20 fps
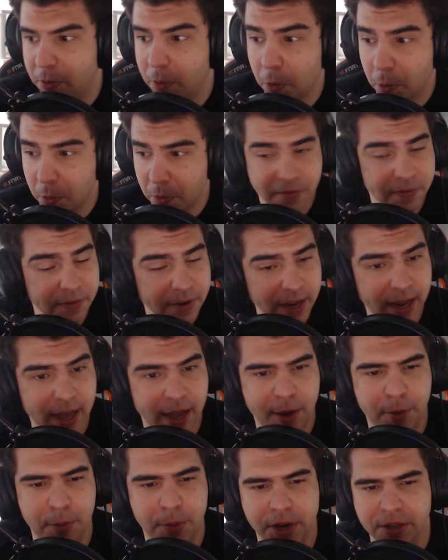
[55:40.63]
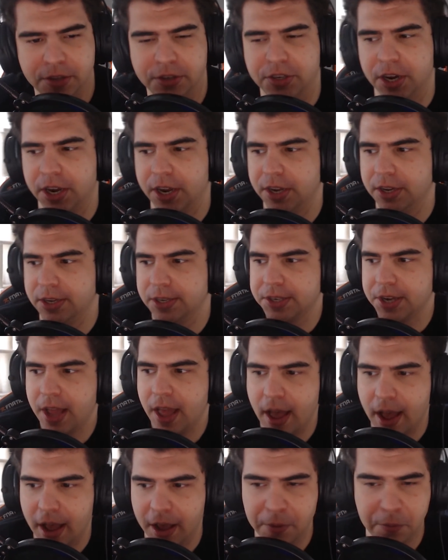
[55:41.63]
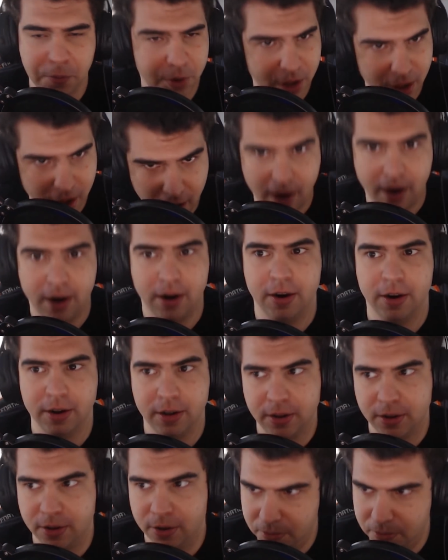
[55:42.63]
what we feel like we need to change, and we are